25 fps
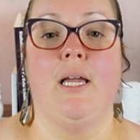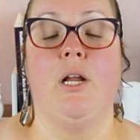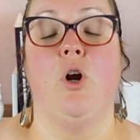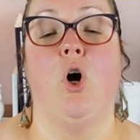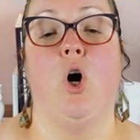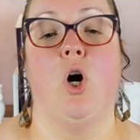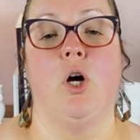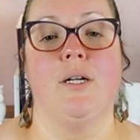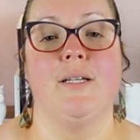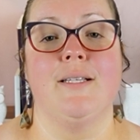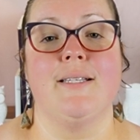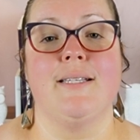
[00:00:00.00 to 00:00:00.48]
And
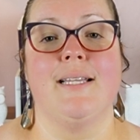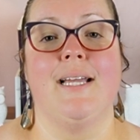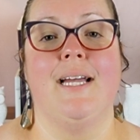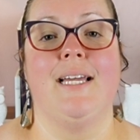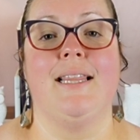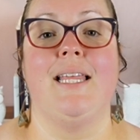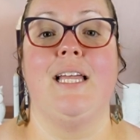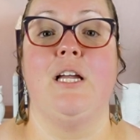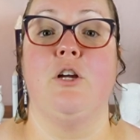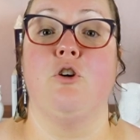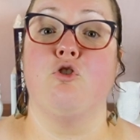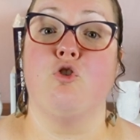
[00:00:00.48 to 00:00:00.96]
honestly, I
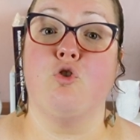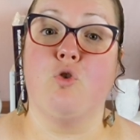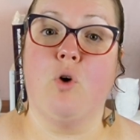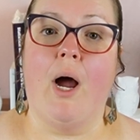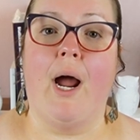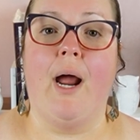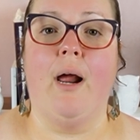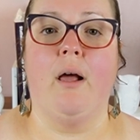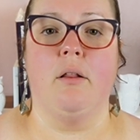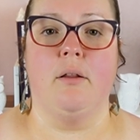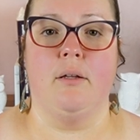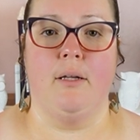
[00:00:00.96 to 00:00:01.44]
think
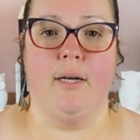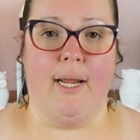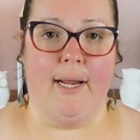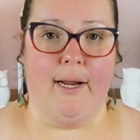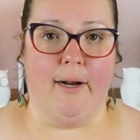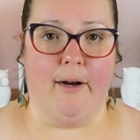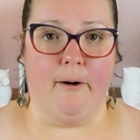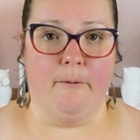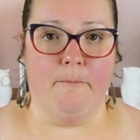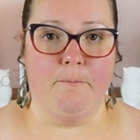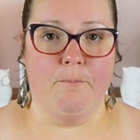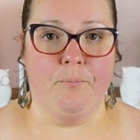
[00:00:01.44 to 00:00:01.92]
trial and
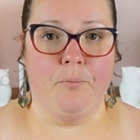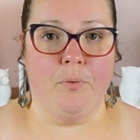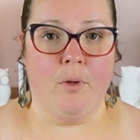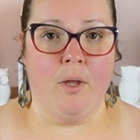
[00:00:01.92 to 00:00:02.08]
error.